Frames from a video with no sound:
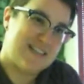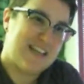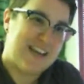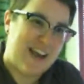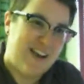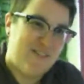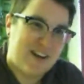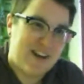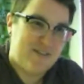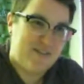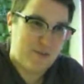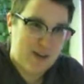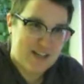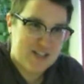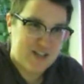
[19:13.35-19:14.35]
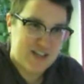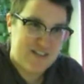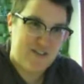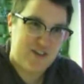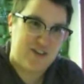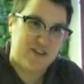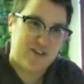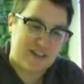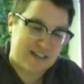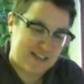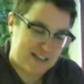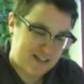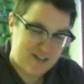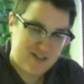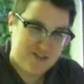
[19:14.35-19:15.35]
then every day for the rest of your life, you can do it.
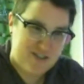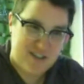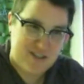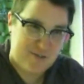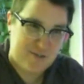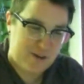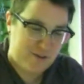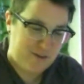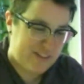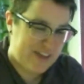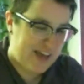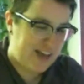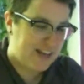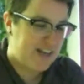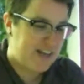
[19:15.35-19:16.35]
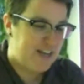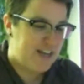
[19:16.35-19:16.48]
And there's nothing wrong with that.